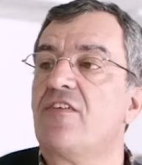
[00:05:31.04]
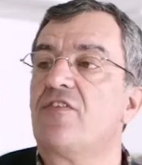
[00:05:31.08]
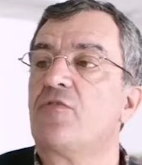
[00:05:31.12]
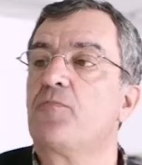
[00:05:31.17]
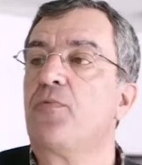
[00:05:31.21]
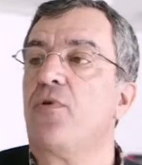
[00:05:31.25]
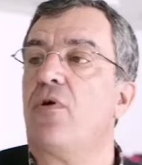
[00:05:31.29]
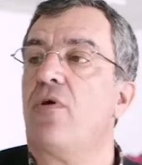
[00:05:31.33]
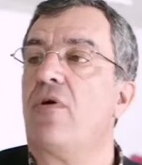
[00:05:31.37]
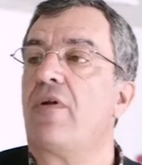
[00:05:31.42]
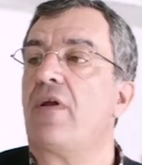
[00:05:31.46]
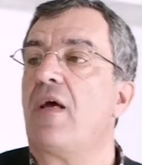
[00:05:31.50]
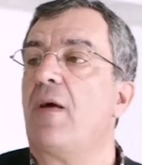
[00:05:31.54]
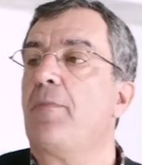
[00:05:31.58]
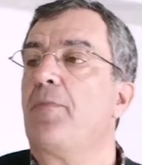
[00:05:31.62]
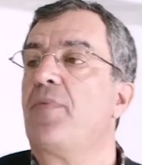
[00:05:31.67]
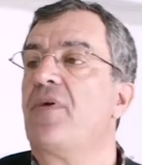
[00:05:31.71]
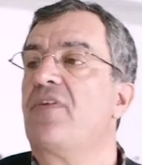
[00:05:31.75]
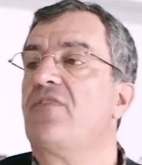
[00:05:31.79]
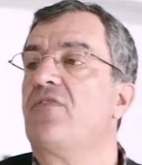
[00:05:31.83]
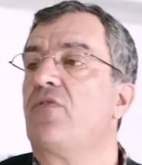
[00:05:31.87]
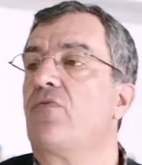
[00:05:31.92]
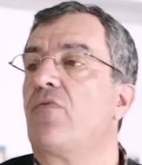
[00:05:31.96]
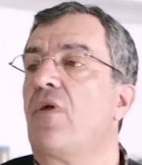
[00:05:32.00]
explore a
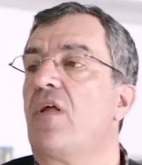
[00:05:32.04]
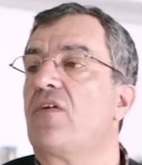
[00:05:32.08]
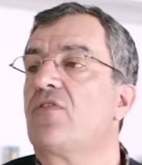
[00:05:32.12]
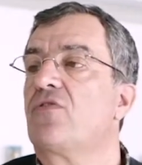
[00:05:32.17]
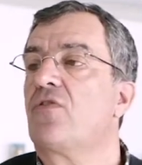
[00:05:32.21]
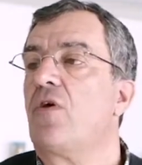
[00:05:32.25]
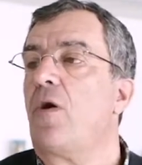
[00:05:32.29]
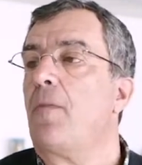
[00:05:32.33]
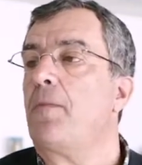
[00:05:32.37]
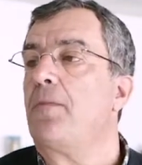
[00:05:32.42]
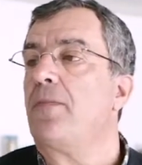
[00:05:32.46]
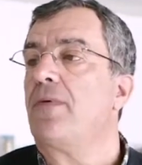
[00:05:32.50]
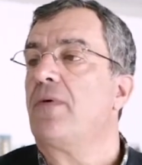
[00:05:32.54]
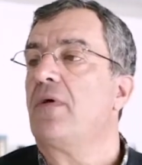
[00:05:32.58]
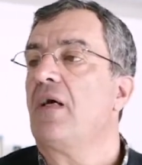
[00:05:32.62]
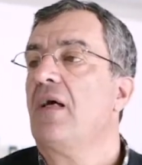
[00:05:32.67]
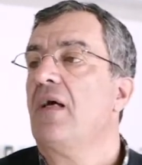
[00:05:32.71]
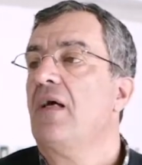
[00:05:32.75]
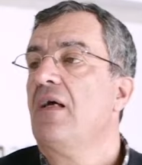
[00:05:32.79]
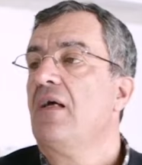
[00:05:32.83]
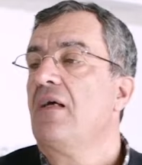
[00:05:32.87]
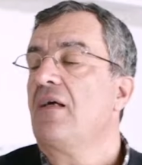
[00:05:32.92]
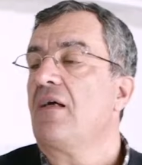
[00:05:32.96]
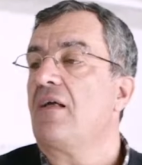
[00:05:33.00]
particular topic
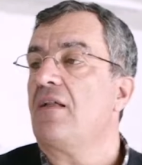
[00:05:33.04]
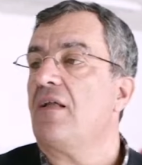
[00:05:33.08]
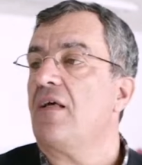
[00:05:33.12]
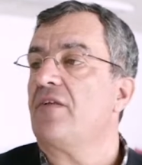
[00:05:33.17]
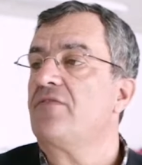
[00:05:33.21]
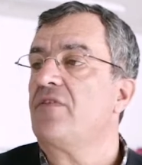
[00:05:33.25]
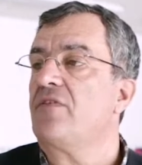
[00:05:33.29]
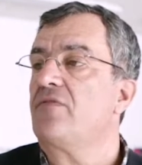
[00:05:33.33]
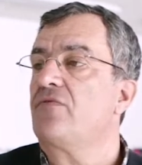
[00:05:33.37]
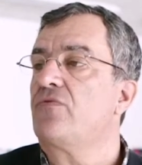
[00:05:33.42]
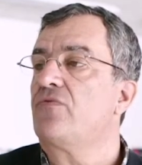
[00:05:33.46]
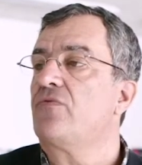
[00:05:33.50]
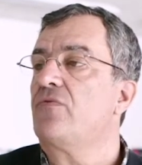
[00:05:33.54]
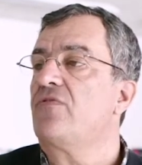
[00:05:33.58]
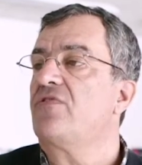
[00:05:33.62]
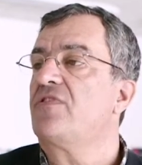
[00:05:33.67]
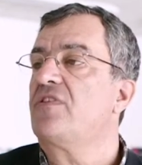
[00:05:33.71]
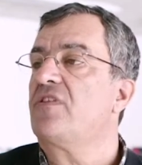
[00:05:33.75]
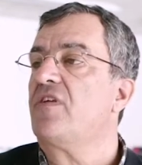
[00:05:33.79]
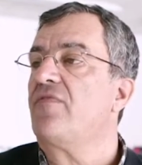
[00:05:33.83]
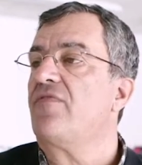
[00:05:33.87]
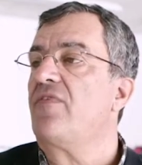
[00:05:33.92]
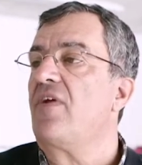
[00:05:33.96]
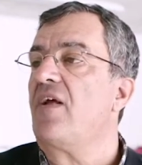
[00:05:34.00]
related to
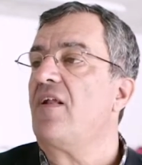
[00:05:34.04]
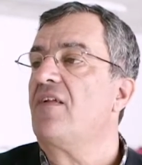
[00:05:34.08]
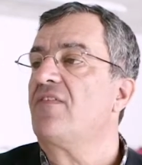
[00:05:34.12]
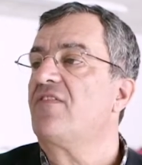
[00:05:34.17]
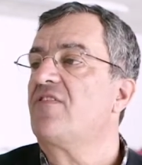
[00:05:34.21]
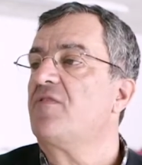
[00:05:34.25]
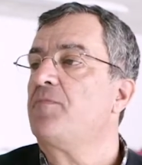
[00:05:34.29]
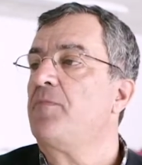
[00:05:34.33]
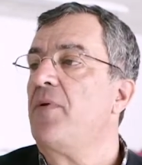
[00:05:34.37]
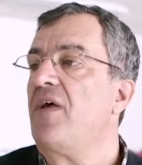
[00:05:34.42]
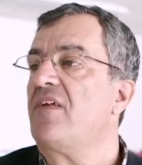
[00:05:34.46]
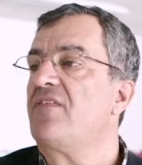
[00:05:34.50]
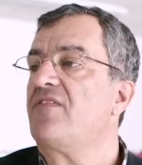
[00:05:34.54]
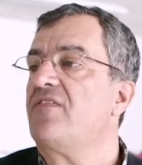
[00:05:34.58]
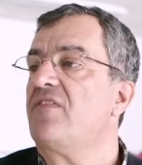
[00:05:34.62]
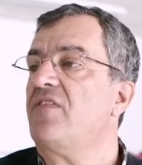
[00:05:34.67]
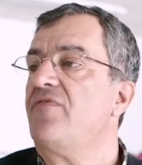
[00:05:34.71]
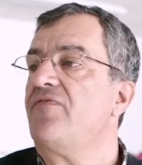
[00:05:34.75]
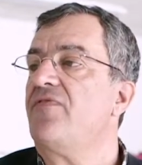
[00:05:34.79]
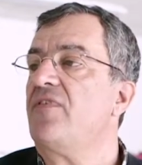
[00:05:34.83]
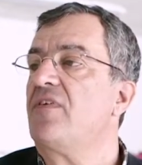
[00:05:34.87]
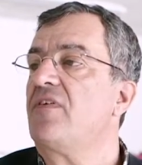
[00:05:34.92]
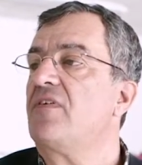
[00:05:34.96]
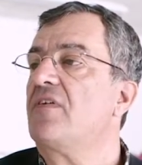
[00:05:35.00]
several
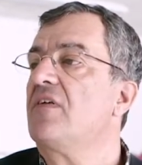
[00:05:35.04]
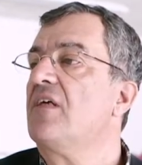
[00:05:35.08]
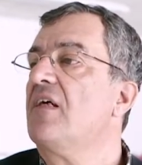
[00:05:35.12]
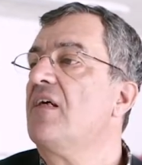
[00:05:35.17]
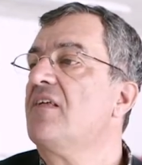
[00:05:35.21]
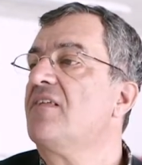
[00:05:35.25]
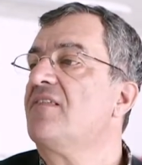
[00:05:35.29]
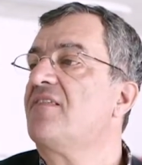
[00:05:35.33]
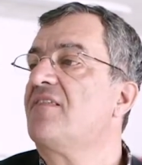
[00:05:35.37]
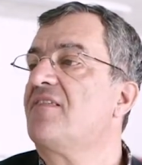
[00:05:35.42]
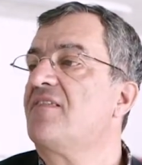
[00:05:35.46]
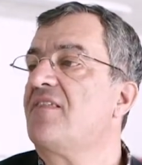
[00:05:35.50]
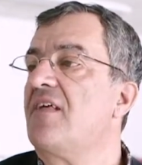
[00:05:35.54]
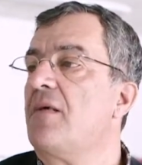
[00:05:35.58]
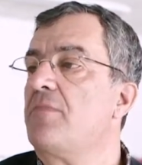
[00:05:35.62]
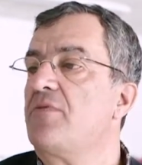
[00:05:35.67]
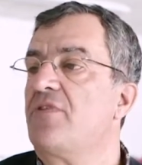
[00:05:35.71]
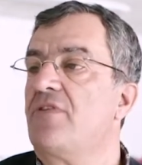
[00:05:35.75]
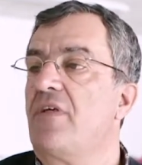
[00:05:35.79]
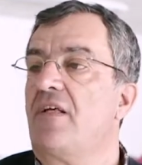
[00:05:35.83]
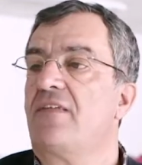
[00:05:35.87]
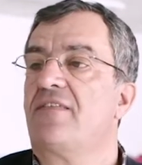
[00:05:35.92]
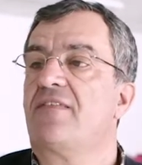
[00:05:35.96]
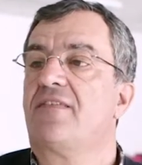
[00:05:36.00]
specific
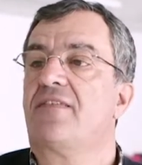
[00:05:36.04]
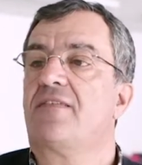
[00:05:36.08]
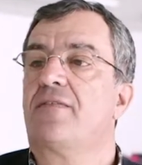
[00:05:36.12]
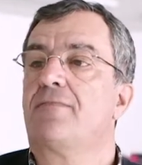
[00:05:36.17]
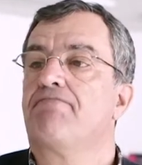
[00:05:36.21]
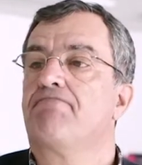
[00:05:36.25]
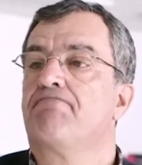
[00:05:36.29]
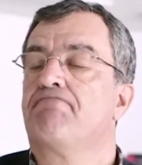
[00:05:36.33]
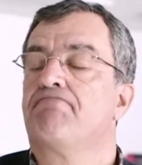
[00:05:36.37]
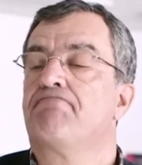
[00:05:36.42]
subjects.